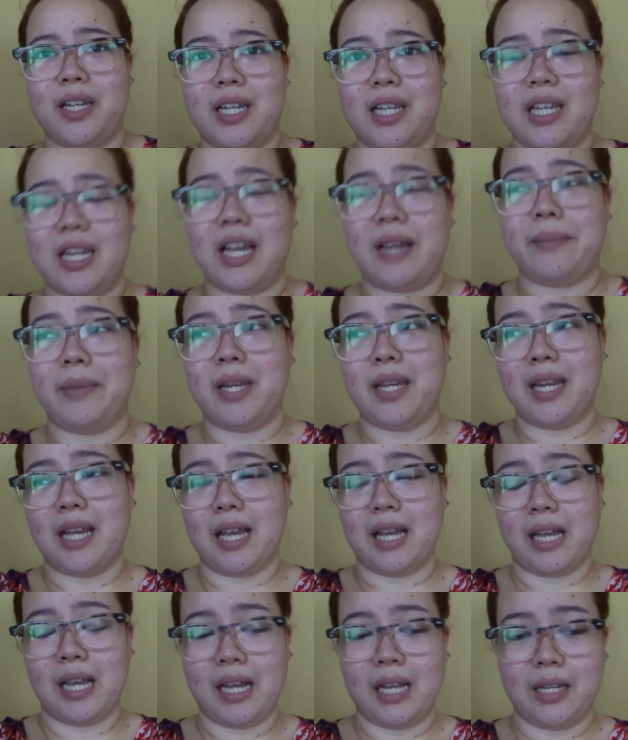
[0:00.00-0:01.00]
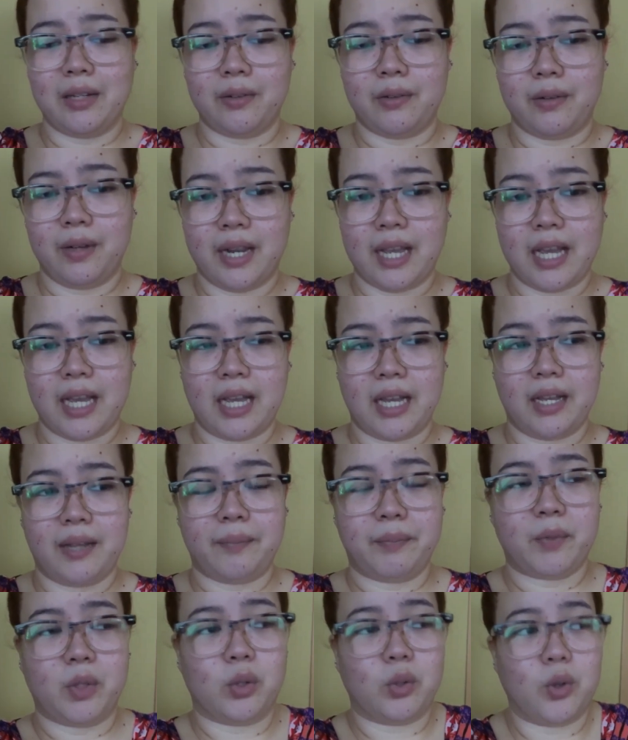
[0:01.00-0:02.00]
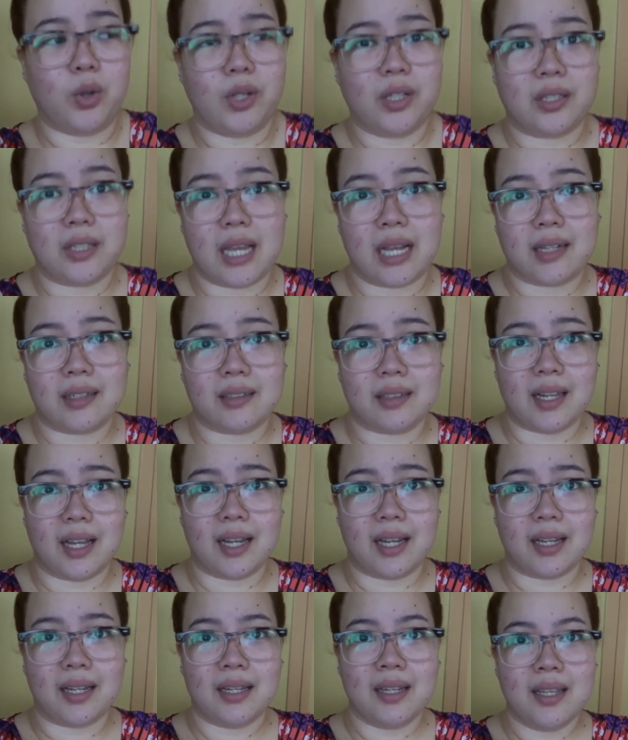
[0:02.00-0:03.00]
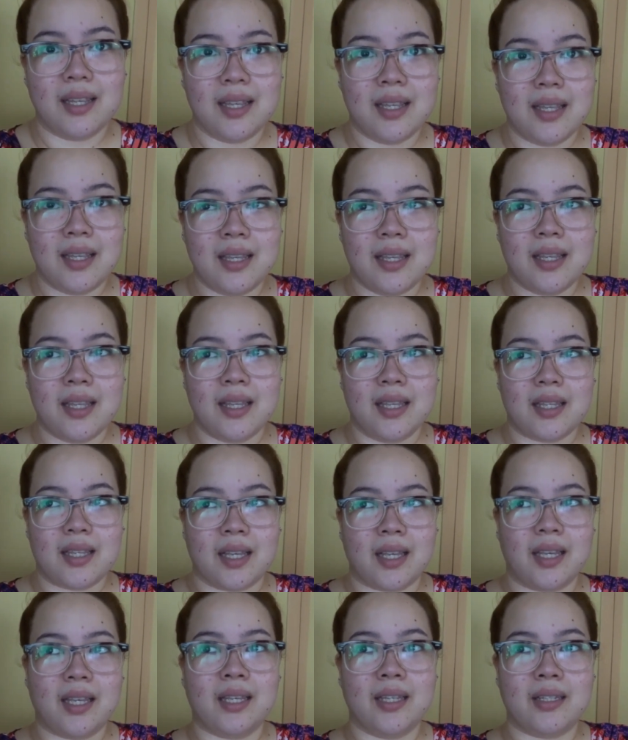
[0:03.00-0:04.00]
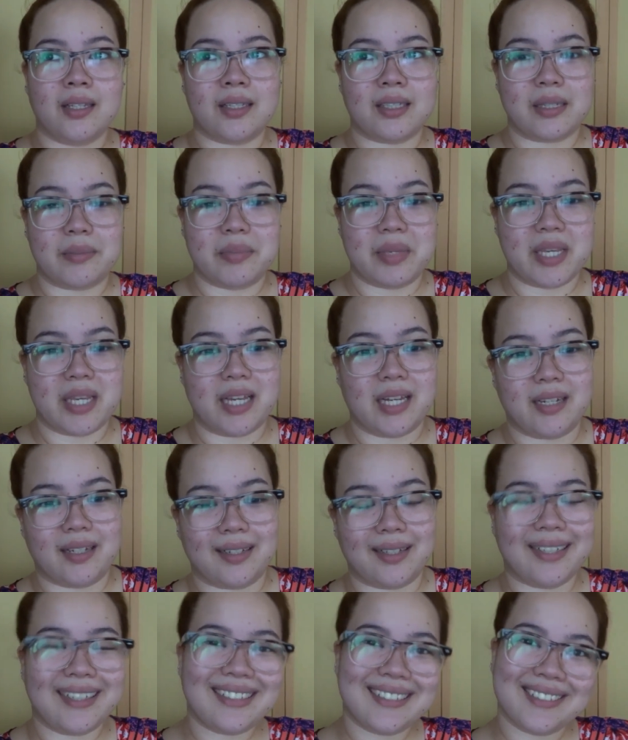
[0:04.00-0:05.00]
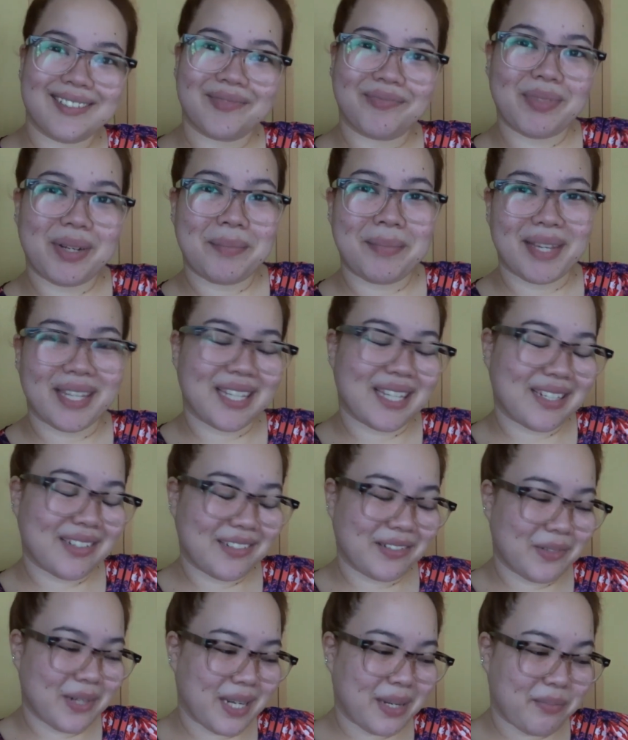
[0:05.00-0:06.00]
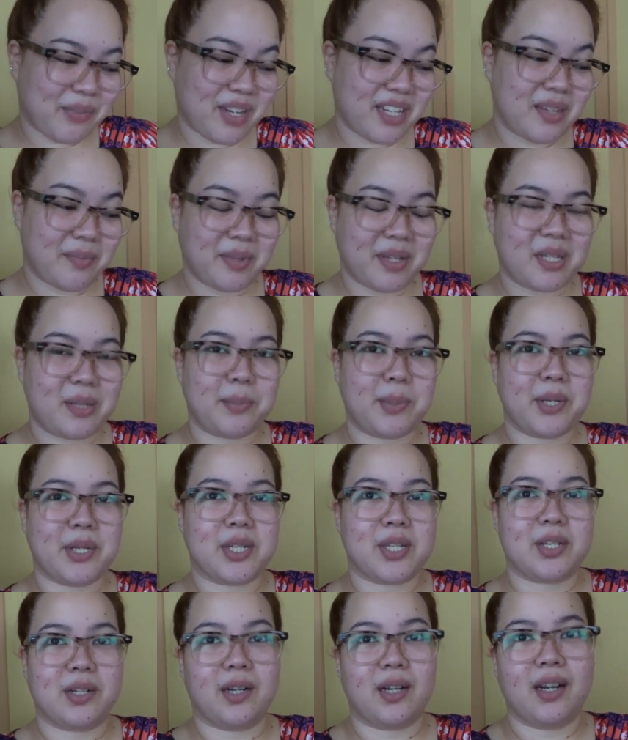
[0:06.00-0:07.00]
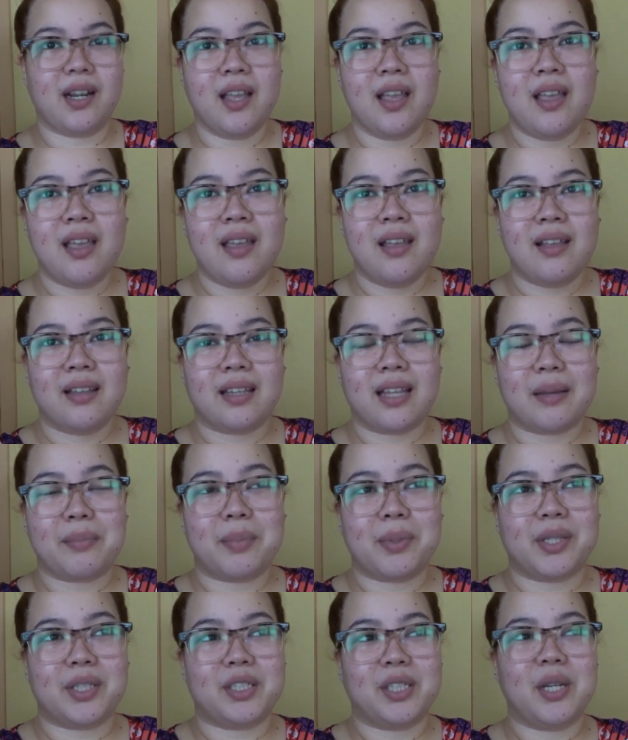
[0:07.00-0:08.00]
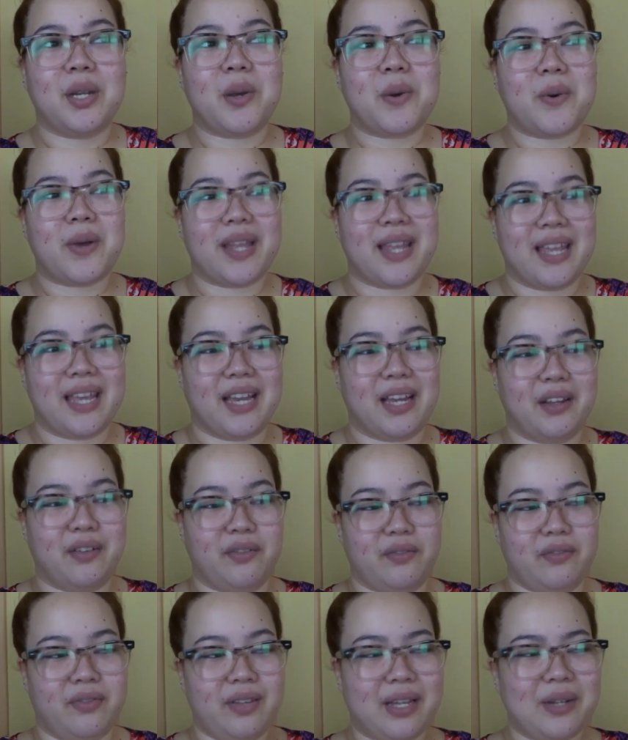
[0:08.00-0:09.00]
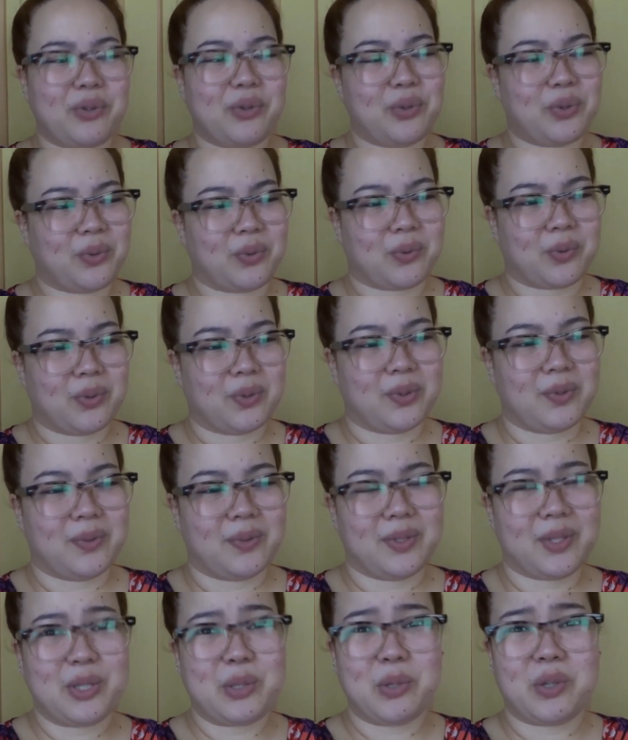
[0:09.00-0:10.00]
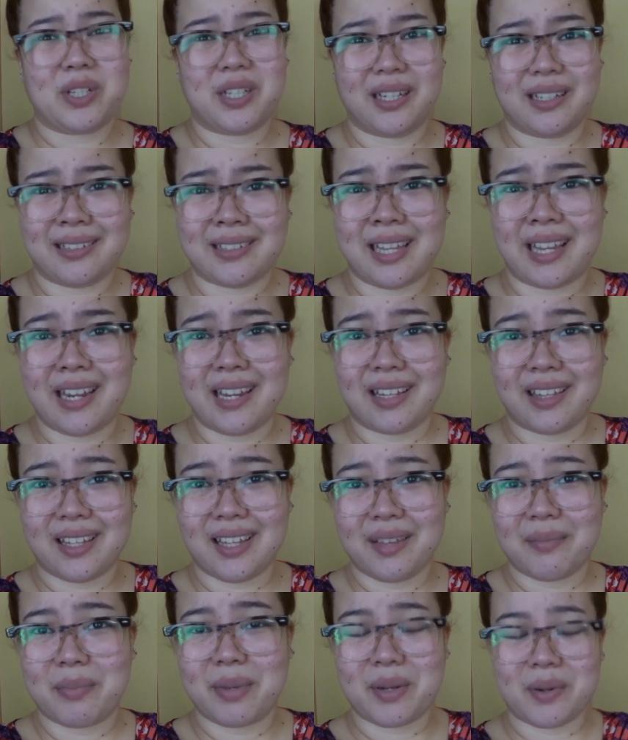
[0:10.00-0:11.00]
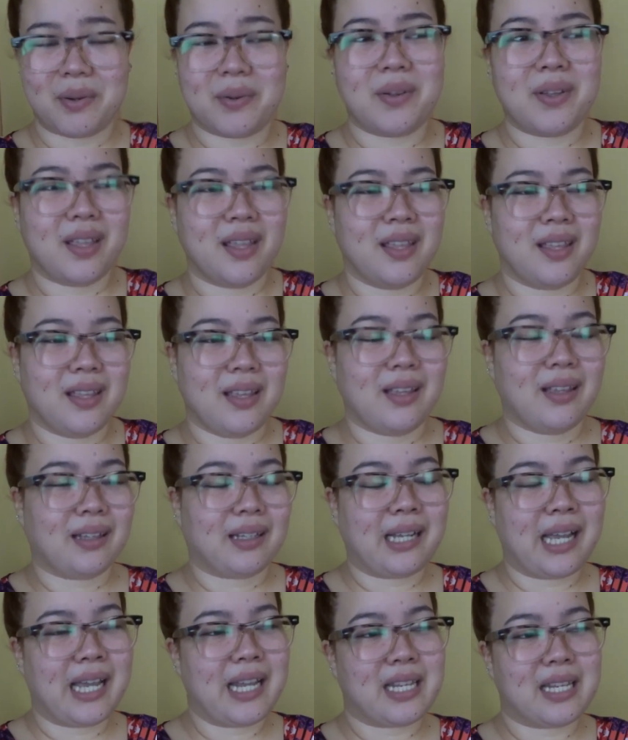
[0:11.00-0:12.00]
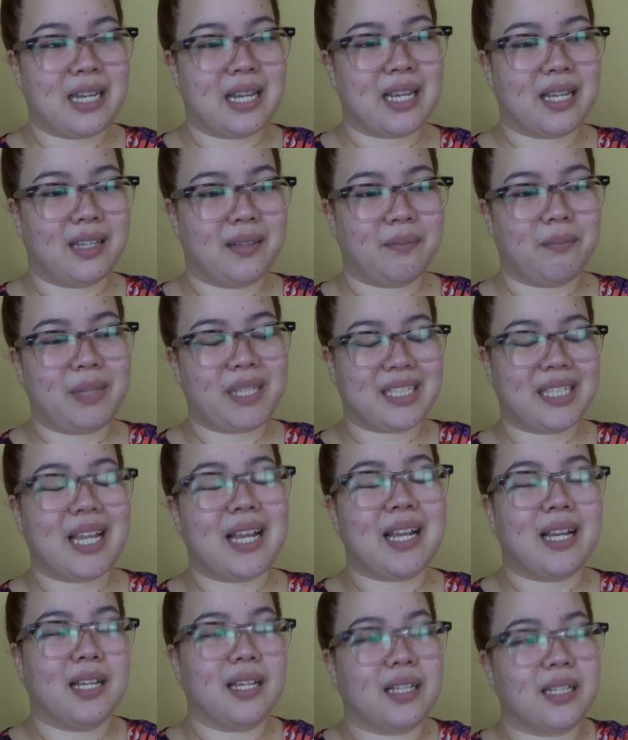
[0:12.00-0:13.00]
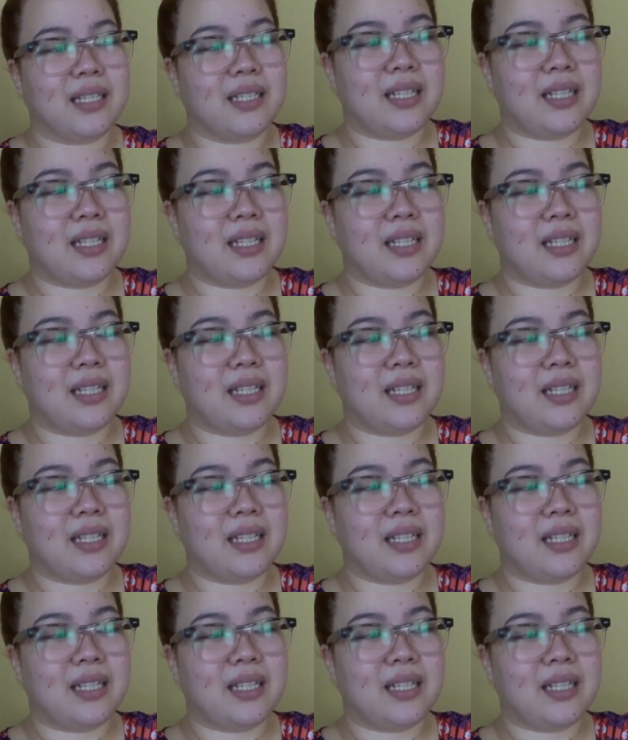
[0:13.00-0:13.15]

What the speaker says: hindi namin na, na kukontakt na sabihan na, ha? Pag ko na yung principal sponsor. Tapos, you know, I don't know, social anxiety, pero kahit na, basta,